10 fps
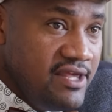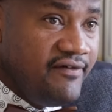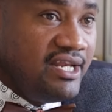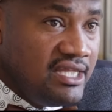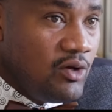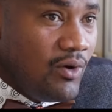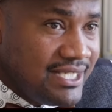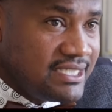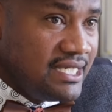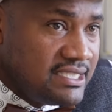Even in the
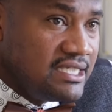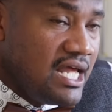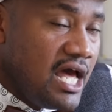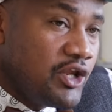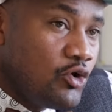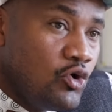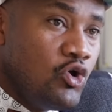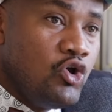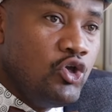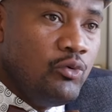worst case scenario,
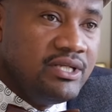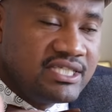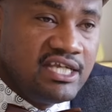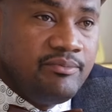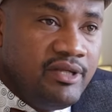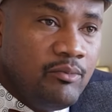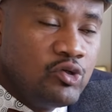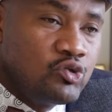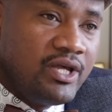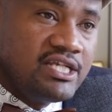you will still be
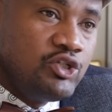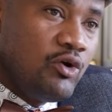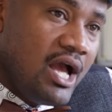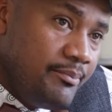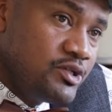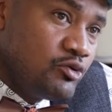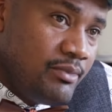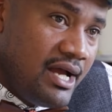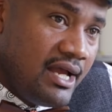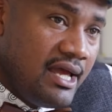able to get your capital
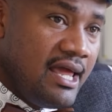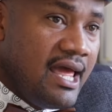back